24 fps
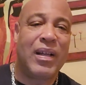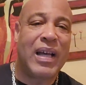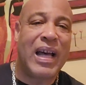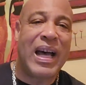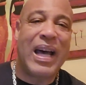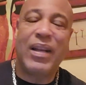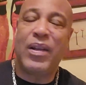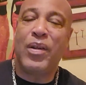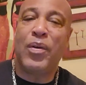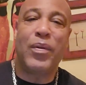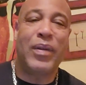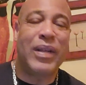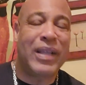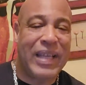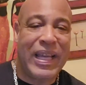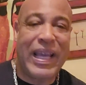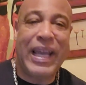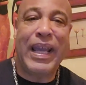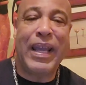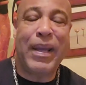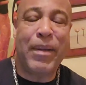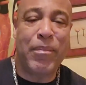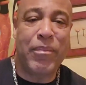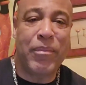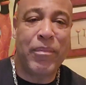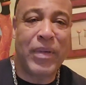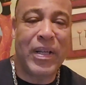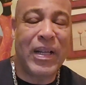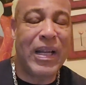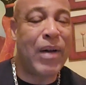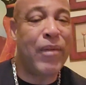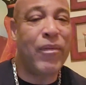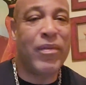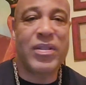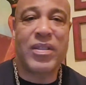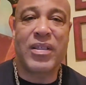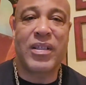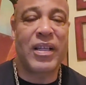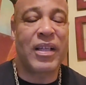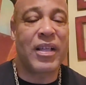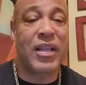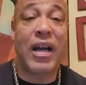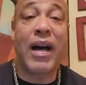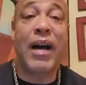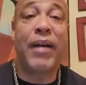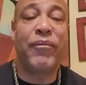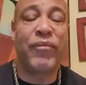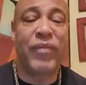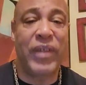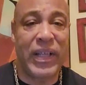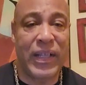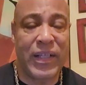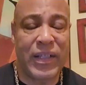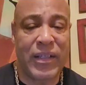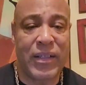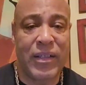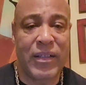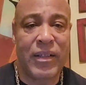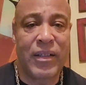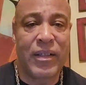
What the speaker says: the game, but I wasn't a convict